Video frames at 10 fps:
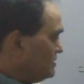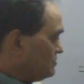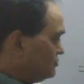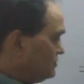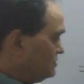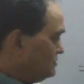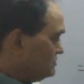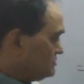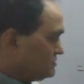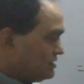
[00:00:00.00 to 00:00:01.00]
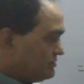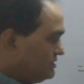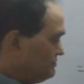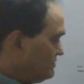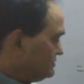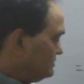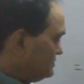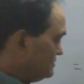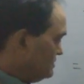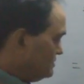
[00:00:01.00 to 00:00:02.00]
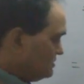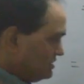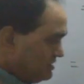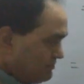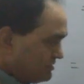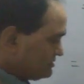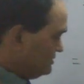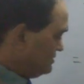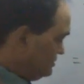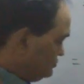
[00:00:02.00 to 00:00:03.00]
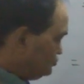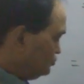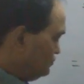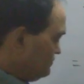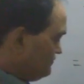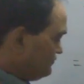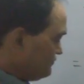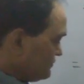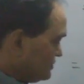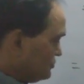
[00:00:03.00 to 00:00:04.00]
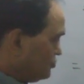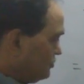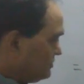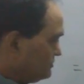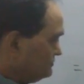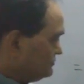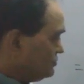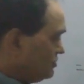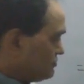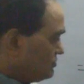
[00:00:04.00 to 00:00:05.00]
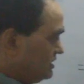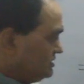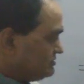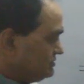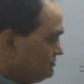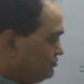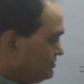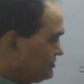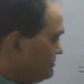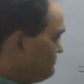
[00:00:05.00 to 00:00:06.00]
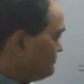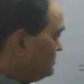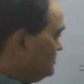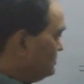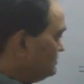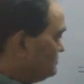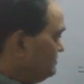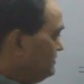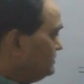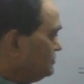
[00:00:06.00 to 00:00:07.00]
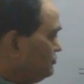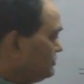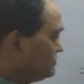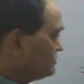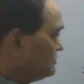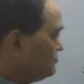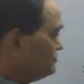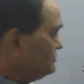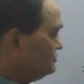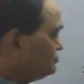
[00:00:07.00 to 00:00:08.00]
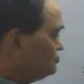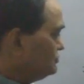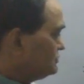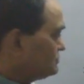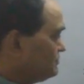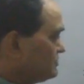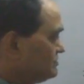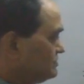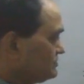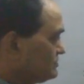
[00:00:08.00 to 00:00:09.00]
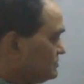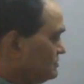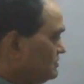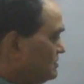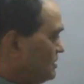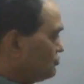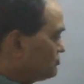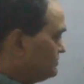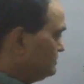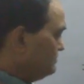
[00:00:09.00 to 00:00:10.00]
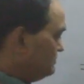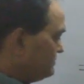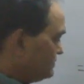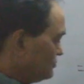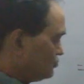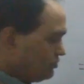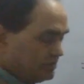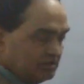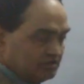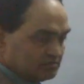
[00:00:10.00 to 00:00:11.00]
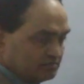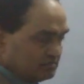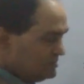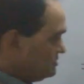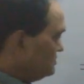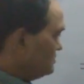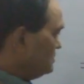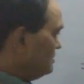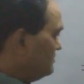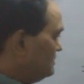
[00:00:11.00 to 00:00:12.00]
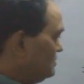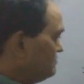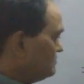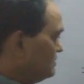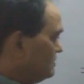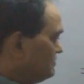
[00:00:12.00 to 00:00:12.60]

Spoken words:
sorry, it's gamma n plus n and m plus n into common, or LCM, let's say. This will be in the numerator, sum of these two, this plus this. Out of that, we are taking common here. Gamma n, we